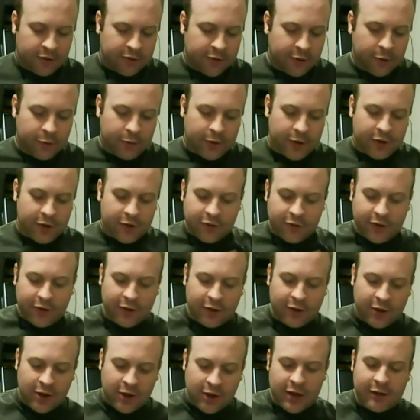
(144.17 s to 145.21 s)
there's a
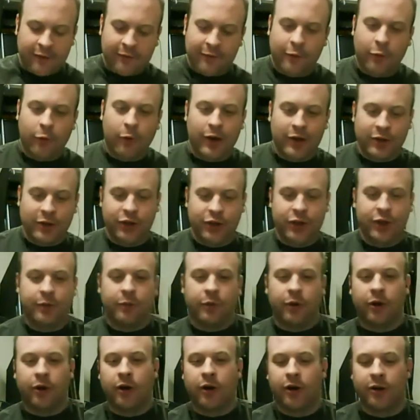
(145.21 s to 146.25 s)
lot of question
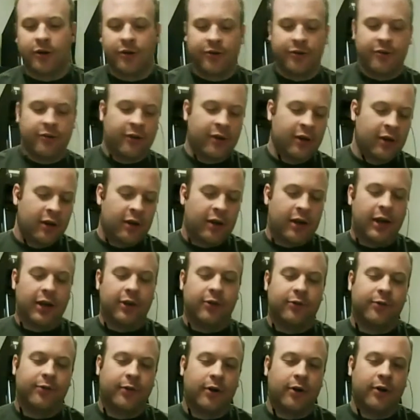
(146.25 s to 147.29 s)
marks as
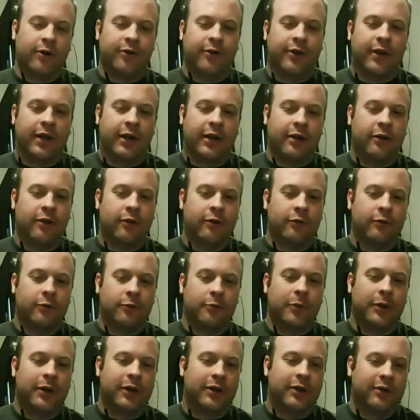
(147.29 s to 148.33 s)
far as that goes.
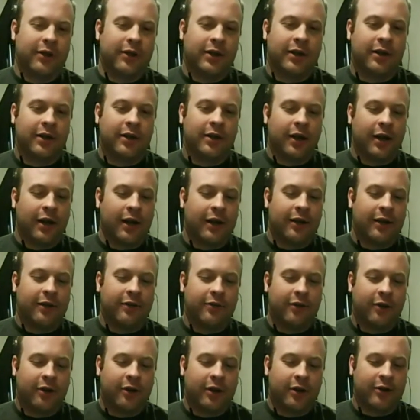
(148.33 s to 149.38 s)
But I
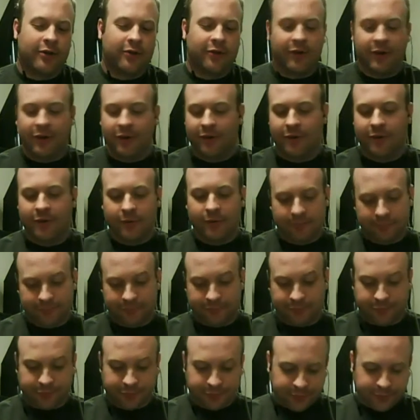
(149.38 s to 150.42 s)
thought, since
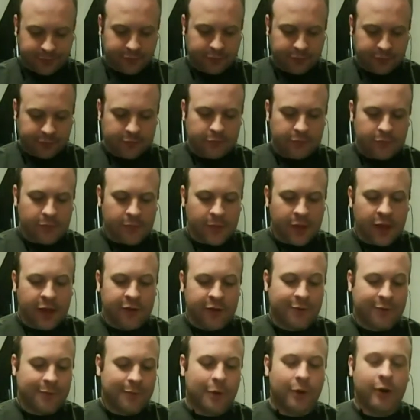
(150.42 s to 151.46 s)

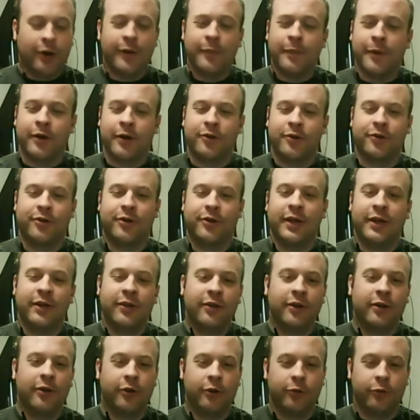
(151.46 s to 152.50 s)
it's pretty much in
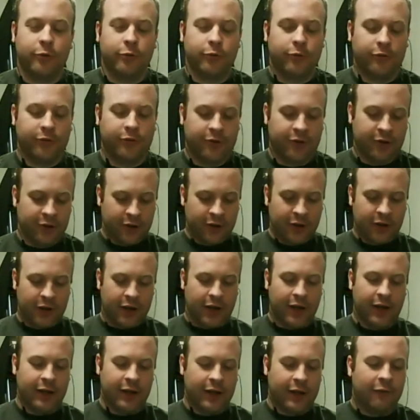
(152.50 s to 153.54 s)
the news
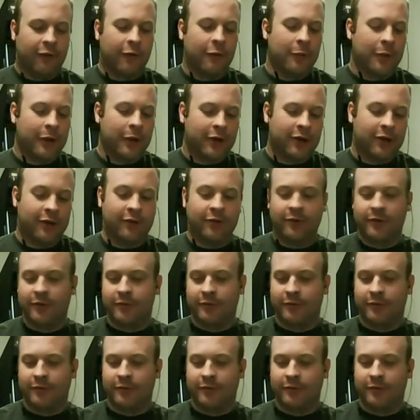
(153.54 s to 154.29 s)
and everybody